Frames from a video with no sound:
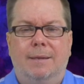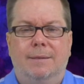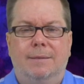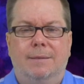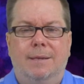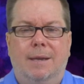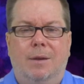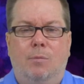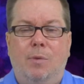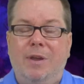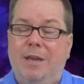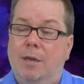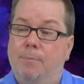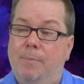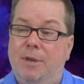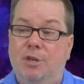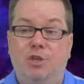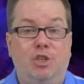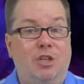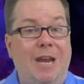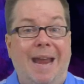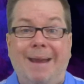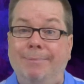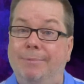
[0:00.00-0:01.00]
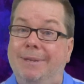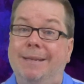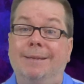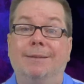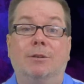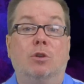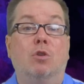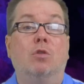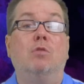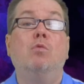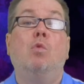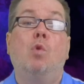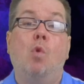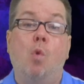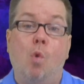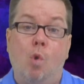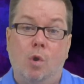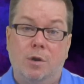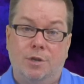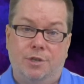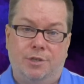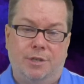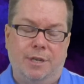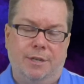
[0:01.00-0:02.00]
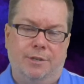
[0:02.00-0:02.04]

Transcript: And uh, we could be shamed and coerced